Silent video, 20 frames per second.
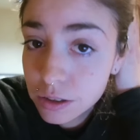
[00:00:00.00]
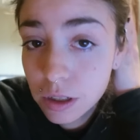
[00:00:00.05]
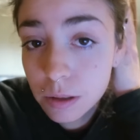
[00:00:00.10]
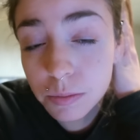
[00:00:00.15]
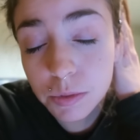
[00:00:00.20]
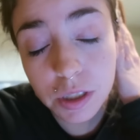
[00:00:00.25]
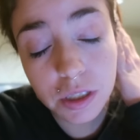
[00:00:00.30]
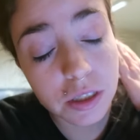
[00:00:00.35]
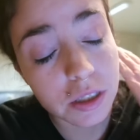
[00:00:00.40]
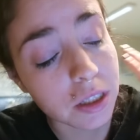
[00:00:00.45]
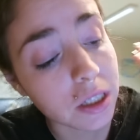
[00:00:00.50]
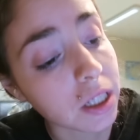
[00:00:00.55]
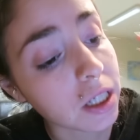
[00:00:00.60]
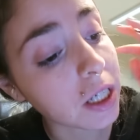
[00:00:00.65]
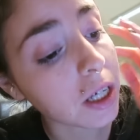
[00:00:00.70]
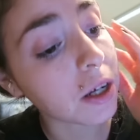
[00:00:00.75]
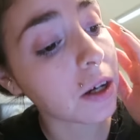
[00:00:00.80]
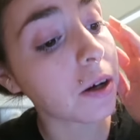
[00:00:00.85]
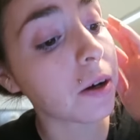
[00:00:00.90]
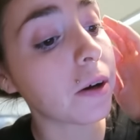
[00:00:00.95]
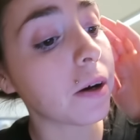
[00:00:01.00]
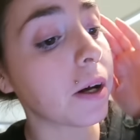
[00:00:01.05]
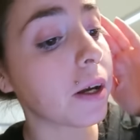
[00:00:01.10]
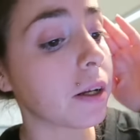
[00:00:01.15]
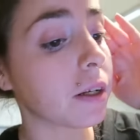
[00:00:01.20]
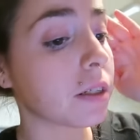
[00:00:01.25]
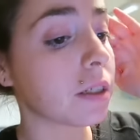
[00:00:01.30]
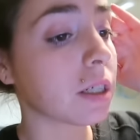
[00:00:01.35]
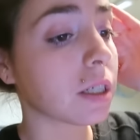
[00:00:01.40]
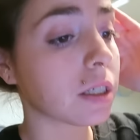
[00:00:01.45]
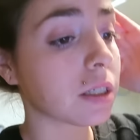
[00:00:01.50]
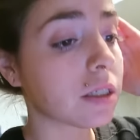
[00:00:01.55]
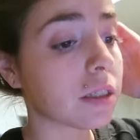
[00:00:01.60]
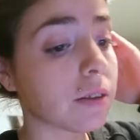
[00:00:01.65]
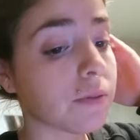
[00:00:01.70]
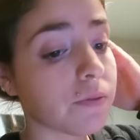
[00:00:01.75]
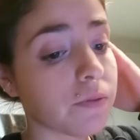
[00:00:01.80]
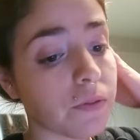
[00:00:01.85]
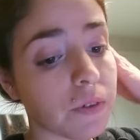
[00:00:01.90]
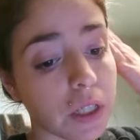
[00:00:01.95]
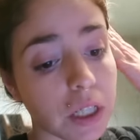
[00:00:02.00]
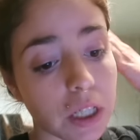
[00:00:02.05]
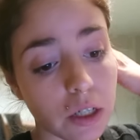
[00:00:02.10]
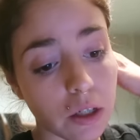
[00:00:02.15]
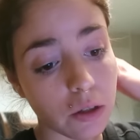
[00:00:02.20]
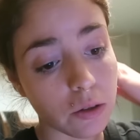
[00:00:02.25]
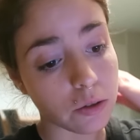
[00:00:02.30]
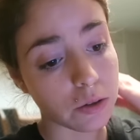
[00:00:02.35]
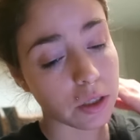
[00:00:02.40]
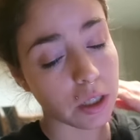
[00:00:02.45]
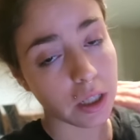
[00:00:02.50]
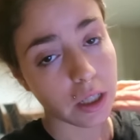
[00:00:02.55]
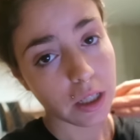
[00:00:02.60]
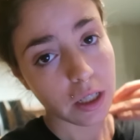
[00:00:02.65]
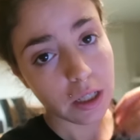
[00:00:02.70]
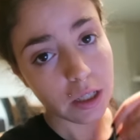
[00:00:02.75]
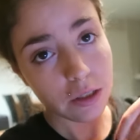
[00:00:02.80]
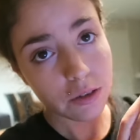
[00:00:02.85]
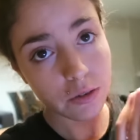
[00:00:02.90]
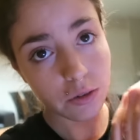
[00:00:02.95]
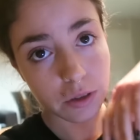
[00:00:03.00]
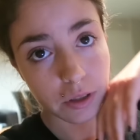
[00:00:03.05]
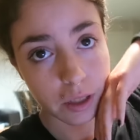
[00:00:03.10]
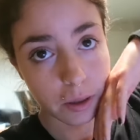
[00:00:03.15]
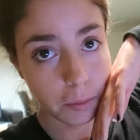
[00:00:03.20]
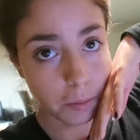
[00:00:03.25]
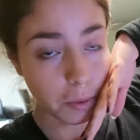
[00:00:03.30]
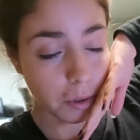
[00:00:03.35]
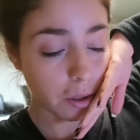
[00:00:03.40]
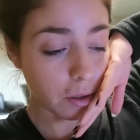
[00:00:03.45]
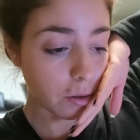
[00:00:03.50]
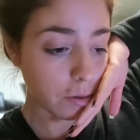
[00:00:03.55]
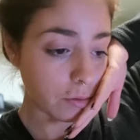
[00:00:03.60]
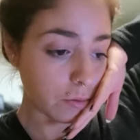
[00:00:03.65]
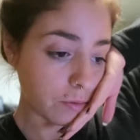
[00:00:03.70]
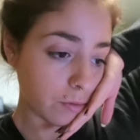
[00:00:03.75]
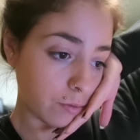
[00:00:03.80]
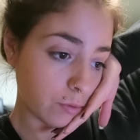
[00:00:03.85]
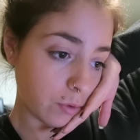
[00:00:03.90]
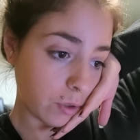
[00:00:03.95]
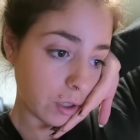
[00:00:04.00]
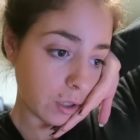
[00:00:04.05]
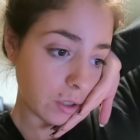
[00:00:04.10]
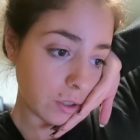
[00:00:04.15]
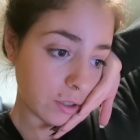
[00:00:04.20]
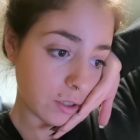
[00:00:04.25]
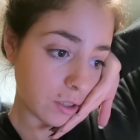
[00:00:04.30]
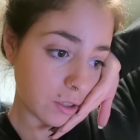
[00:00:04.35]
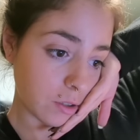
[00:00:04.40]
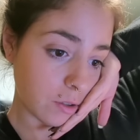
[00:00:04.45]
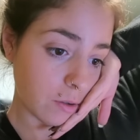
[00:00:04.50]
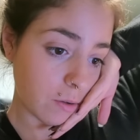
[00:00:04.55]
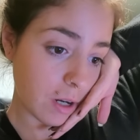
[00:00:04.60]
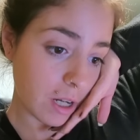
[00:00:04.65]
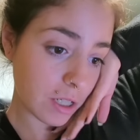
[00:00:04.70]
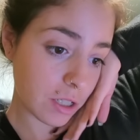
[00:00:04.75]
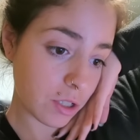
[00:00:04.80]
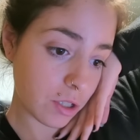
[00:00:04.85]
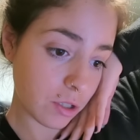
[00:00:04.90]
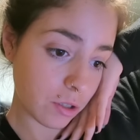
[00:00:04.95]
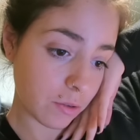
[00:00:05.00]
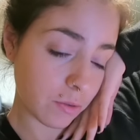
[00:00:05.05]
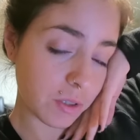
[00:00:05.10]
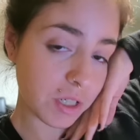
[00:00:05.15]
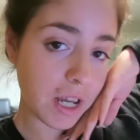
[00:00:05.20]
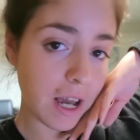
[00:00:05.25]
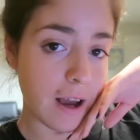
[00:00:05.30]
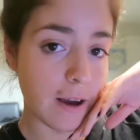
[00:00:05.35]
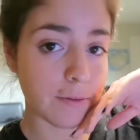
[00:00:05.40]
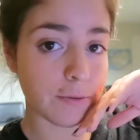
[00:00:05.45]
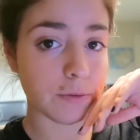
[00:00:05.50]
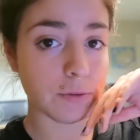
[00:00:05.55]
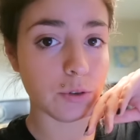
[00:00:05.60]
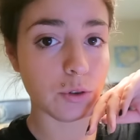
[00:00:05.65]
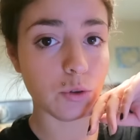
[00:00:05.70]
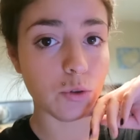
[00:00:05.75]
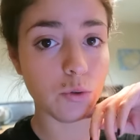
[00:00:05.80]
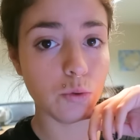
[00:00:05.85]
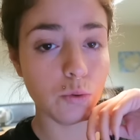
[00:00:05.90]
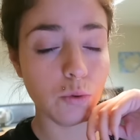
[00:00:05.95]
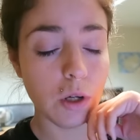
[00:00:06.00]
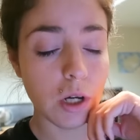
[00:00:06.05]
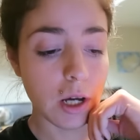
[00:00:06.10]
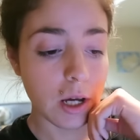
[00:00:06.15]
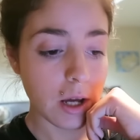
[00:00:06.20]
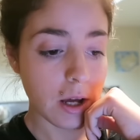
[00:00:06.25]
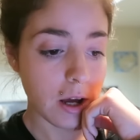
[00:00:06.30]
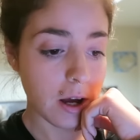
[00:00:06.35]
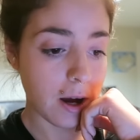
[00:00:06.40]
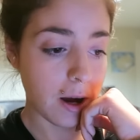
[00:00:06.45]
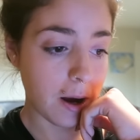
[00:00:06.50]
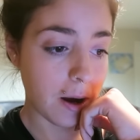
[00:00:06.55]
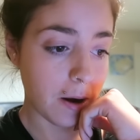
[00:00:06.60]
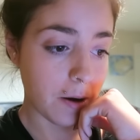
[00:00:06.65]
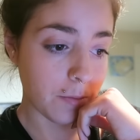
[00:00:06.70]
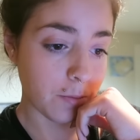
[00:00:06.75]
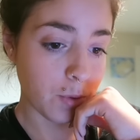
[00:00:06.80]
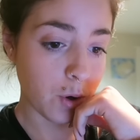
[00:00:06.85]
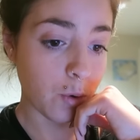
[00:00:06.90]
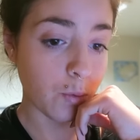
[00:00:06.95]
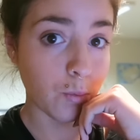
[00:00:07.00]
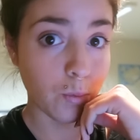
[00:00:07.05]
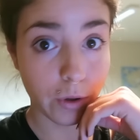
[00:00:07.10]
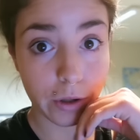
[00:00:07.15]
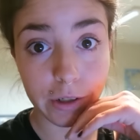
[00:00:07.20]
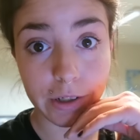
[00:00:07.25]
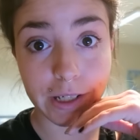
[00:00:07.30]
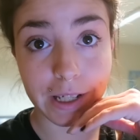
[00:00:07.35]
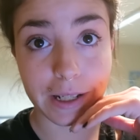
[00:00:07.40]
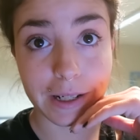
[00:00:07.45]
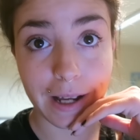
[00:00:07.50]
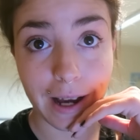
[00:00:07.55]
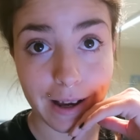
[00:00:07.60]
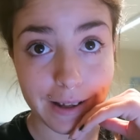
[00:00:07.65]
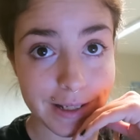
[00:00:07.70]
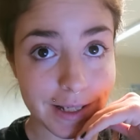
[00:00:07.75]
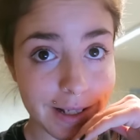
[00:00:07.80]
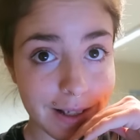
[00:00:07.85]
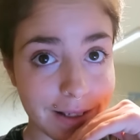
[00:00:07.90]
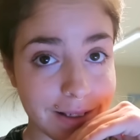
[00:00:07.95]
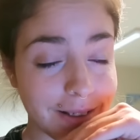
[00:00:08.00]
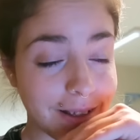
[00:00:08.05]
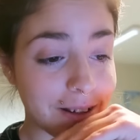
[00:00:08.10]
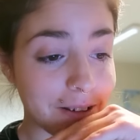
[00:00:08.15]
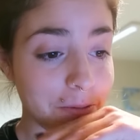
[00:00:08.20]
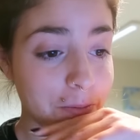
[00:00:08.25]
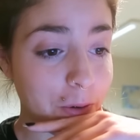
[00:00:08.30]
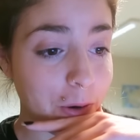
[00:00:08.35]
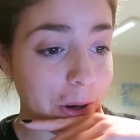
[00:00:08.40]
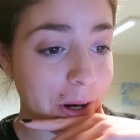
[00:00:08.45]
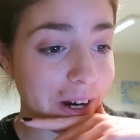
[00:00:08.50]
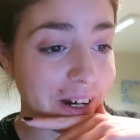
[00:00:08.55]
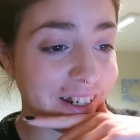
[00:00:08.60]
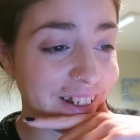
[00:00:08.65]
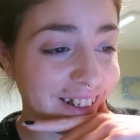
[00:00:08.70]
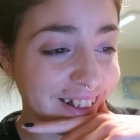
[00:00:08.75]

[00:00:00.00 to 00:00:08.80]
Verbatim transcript: So I'm just sitting here editing some videos, doing a bit of work so I don't have to Um, work in Iceland anymore.